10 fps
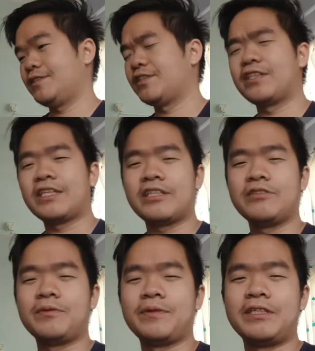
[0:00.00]
Yeah, that's
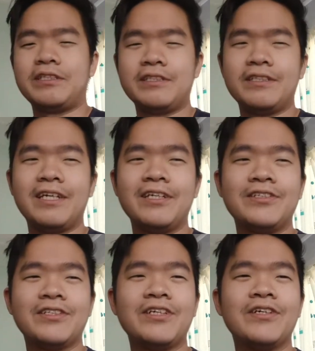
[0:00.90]
how my day
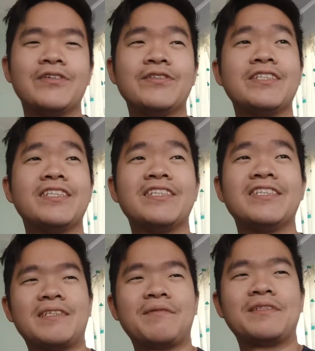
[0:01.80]
usually goes here.
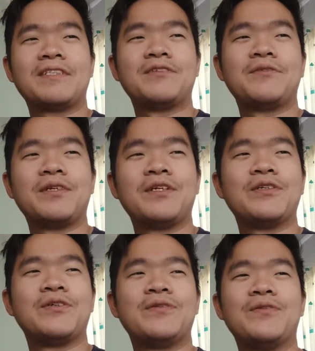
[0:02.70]
Sometimes I don't really
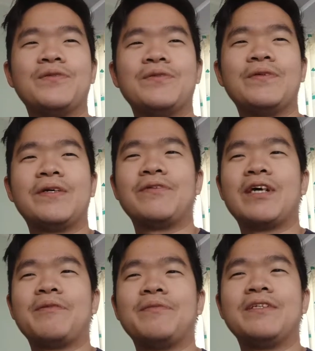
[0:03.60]
know what will
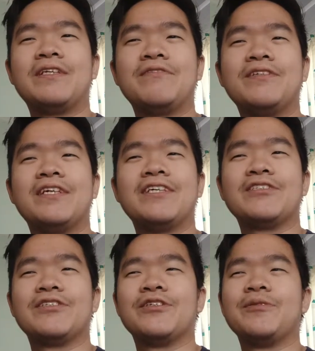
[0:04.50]
happen every day,
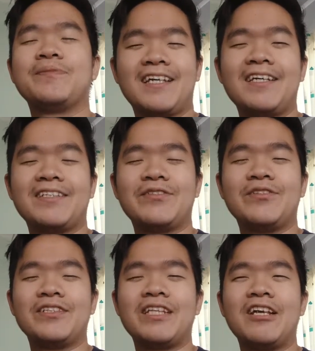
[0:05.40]
so yeah,
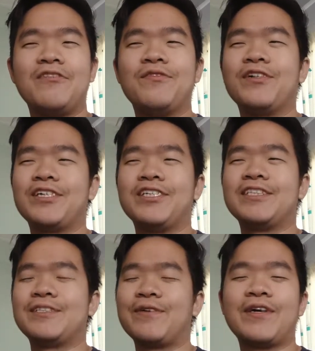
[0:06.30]
doing the day vlog
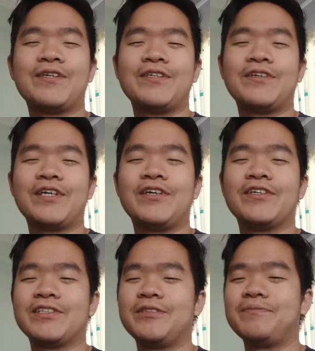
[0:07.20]
here is quite
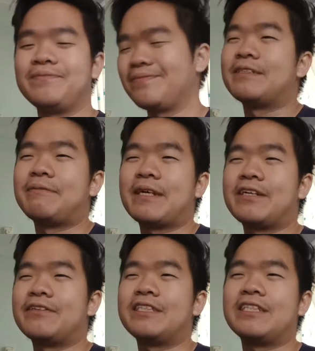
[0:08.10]
awesome. As if I
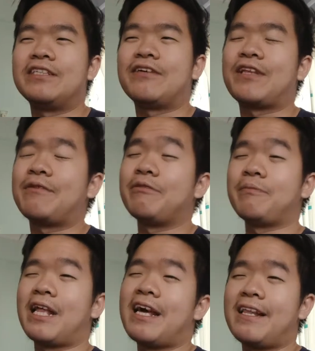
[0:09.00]
can get in, you have time to
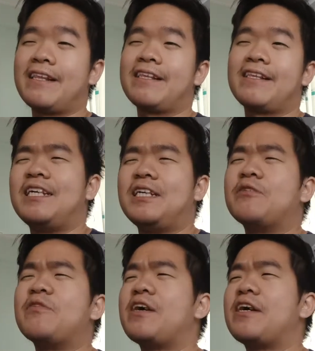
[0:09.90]
plan. In
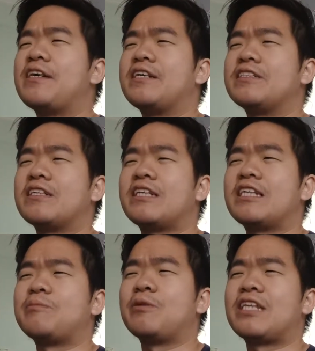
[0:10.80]
a way, it's not
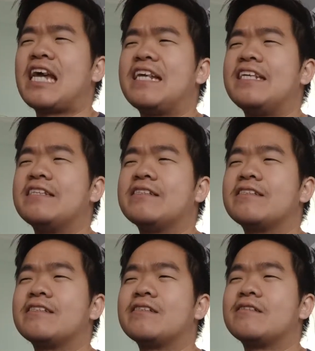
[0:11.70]
that
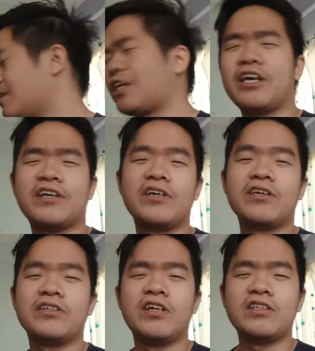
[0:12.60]
spontaneous. Okay, I
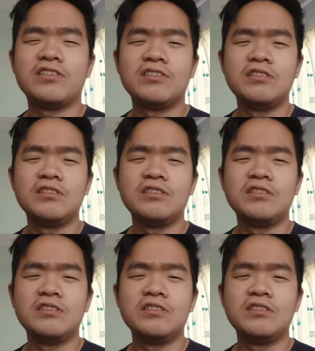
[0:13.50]
talk a lot.